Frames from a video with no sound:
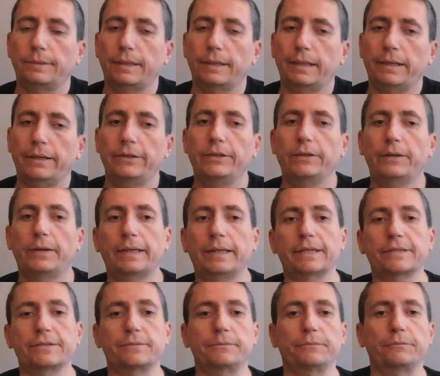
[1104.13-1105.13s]
I don't know. I
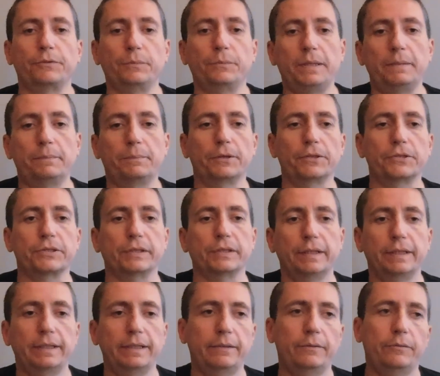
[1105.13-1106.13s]
guess for me
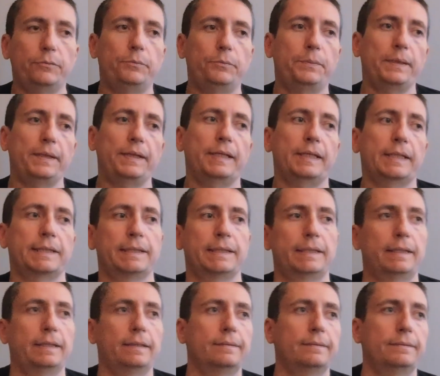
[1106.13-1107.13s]
personally, it would be
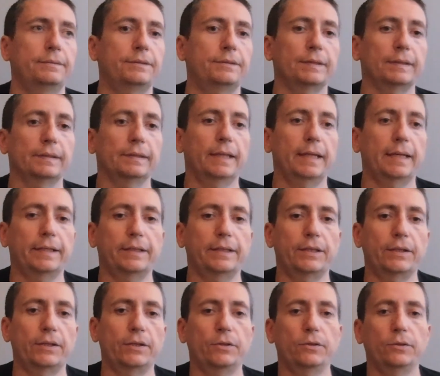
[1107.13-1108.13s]
to let
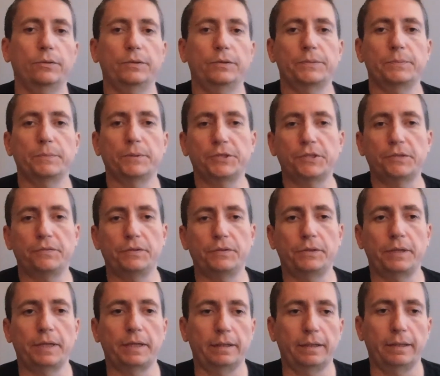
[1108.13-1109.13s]
go as much as
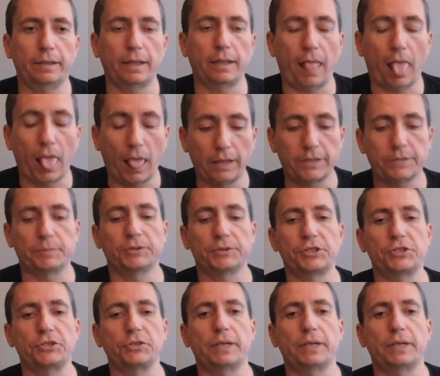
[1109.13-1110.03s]
you